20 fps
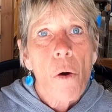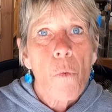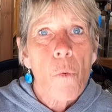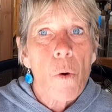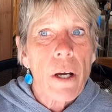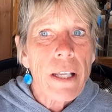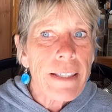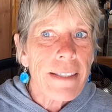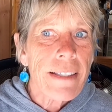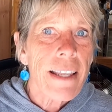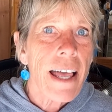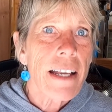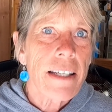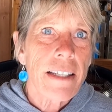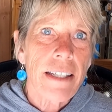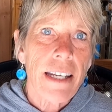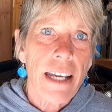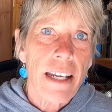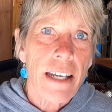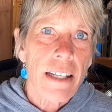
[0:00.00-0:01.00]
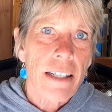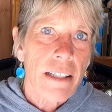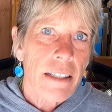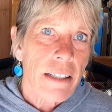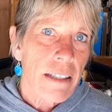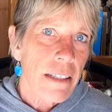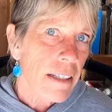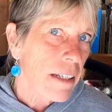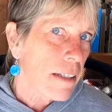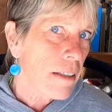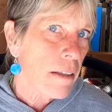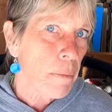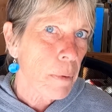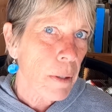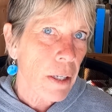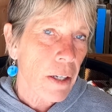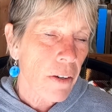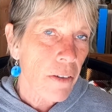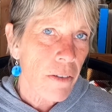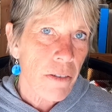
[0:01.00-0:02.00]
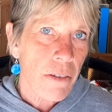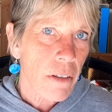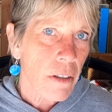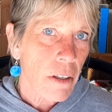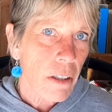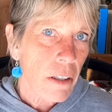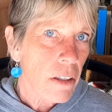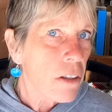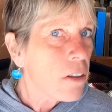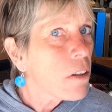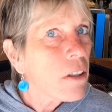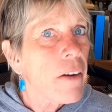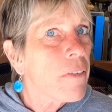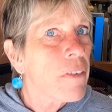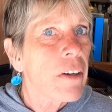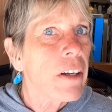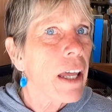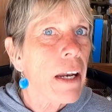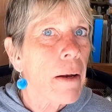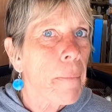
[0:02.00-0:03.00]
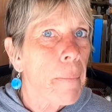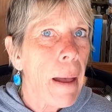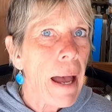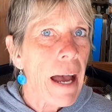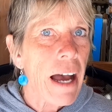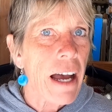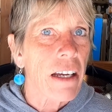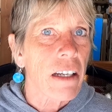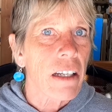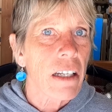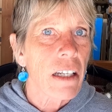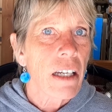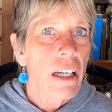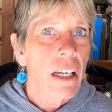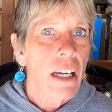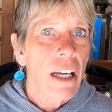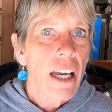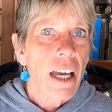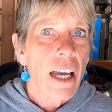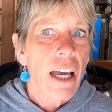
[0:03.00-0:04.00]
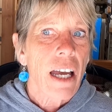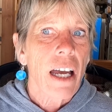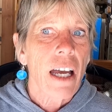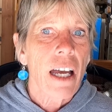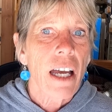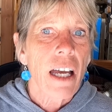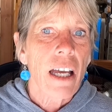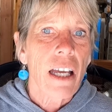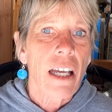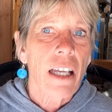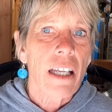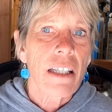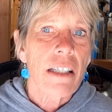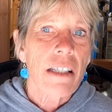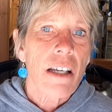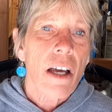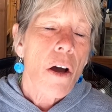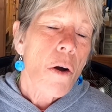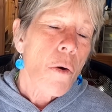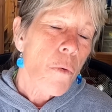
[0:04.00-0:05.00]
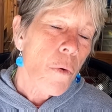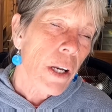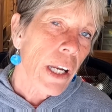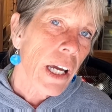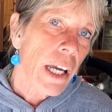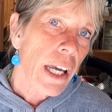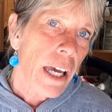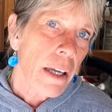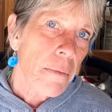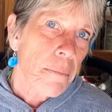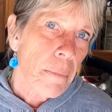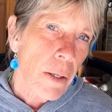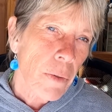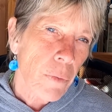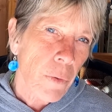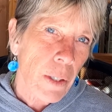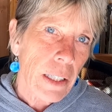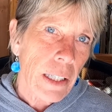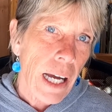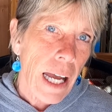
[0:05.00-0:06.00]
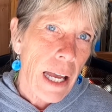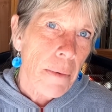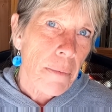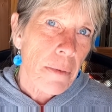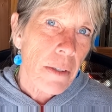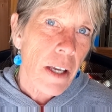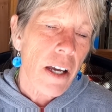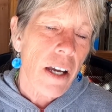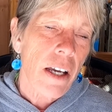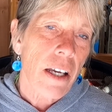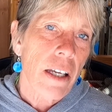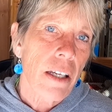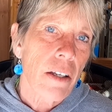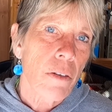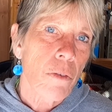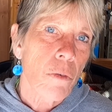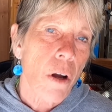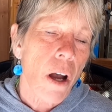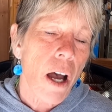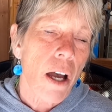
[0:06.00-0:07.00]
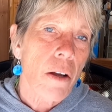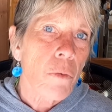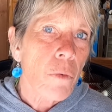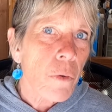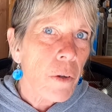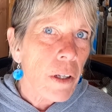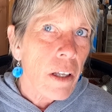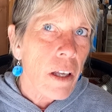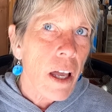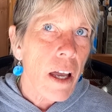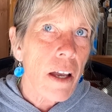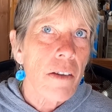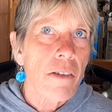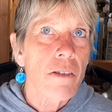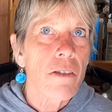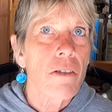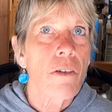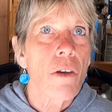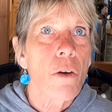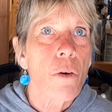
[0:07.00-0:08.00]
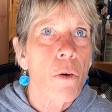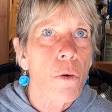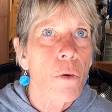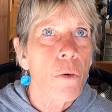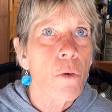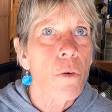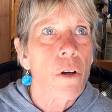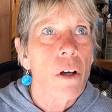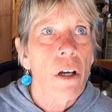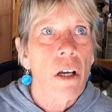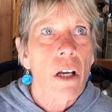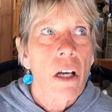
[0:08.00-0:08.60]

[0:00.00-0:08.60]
Once that day disappears, you'll never get it back. And when I had my relapse, I realized so